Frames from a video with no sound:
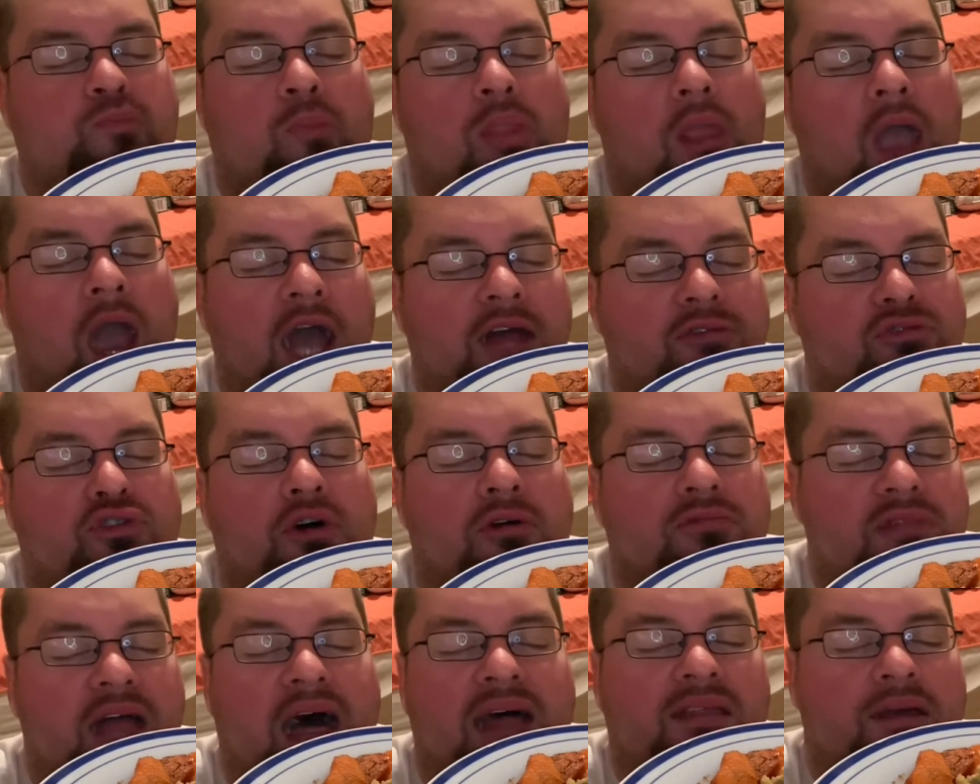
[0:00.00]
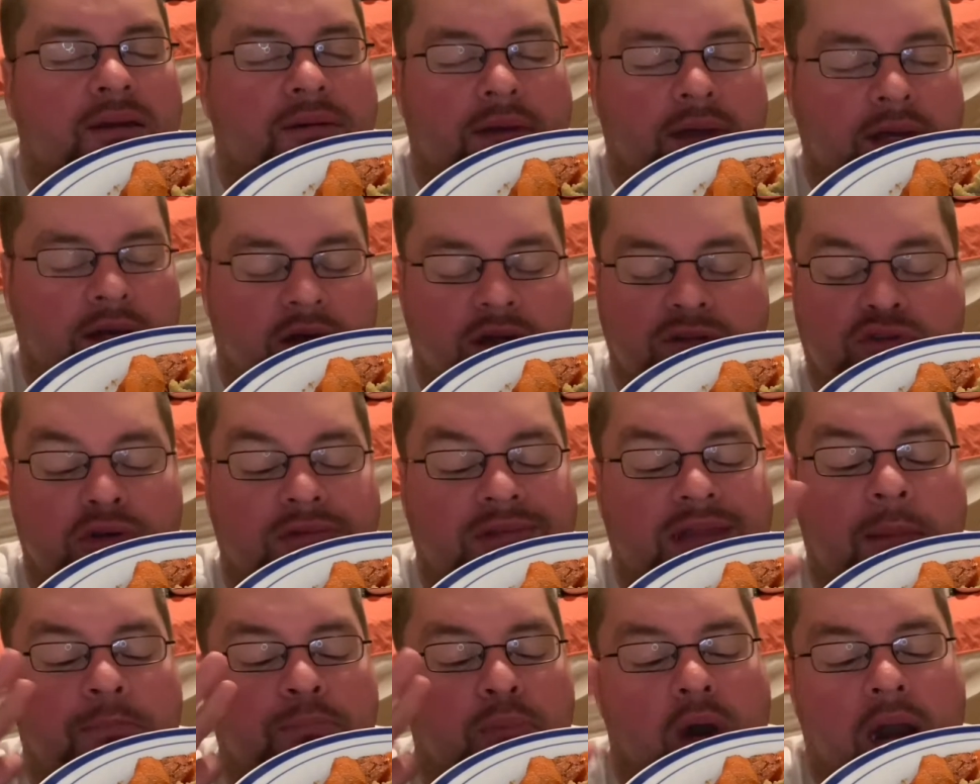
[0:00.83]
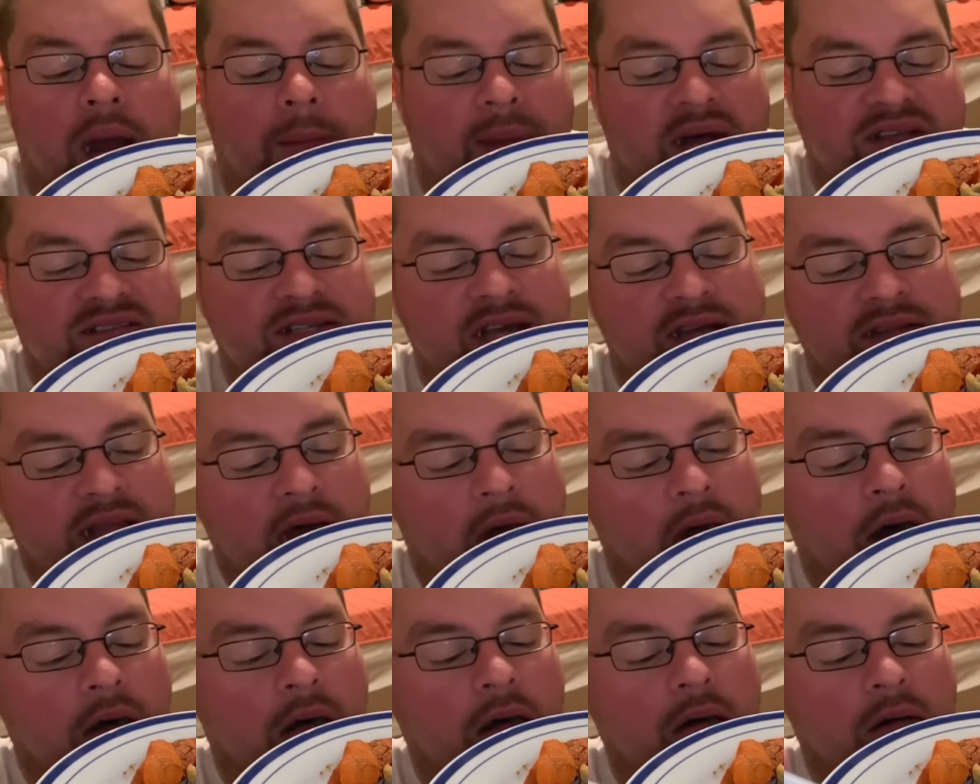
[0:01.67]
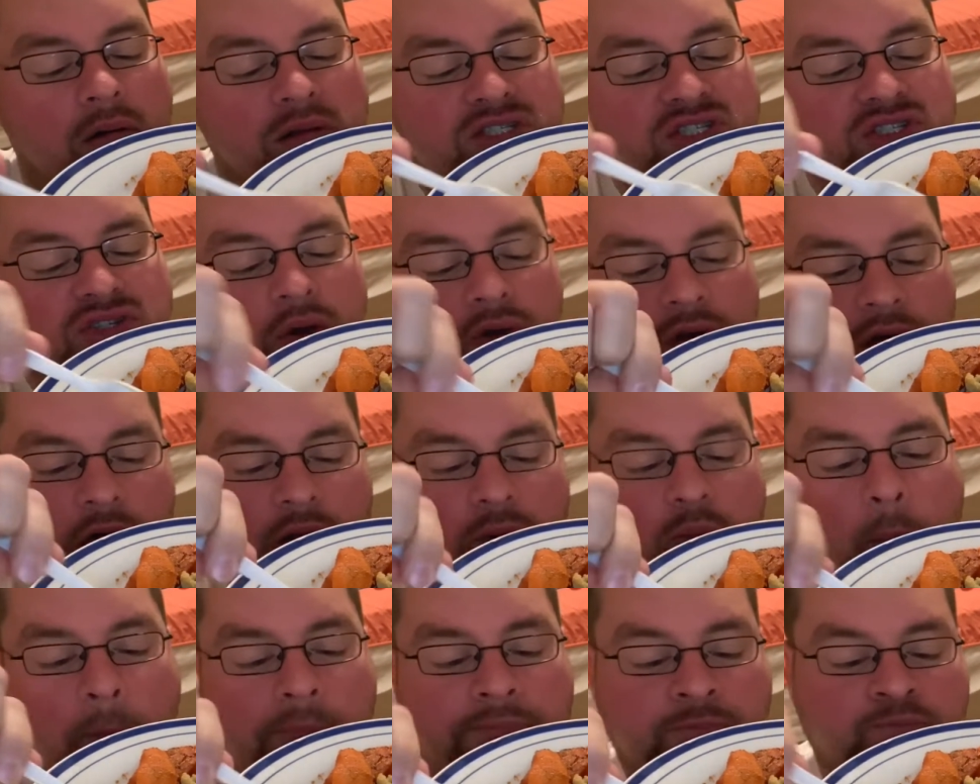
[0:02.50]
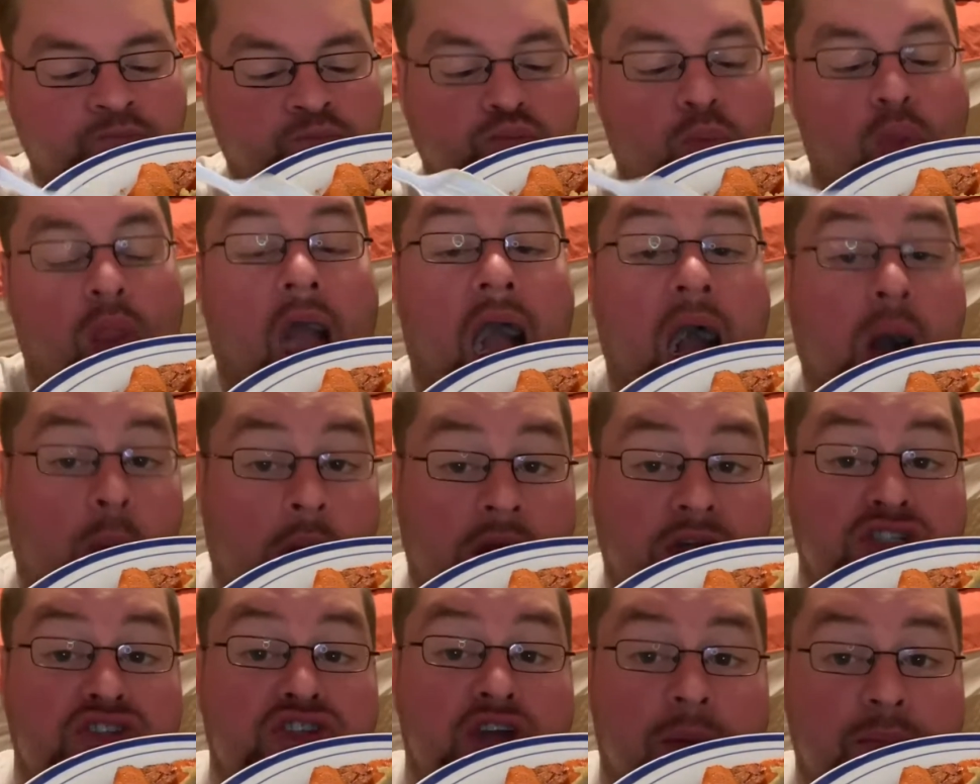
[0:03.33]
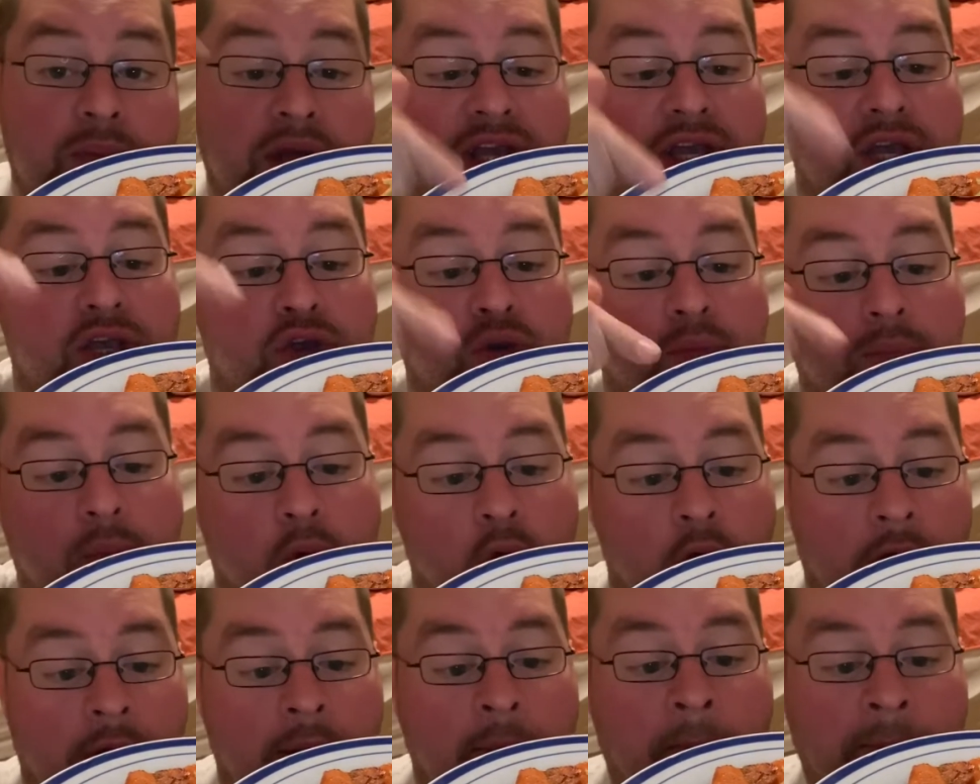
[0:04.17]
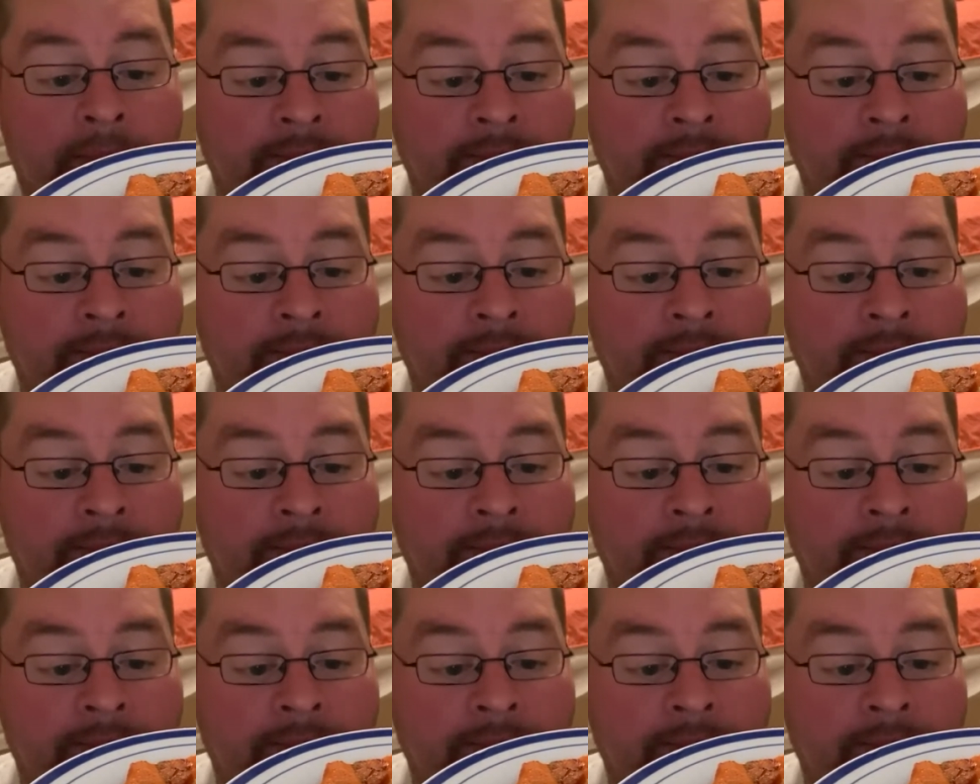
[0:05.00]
Esto está divino. Esto está por la maceta. Oh, it's so good. I want to start bringing you more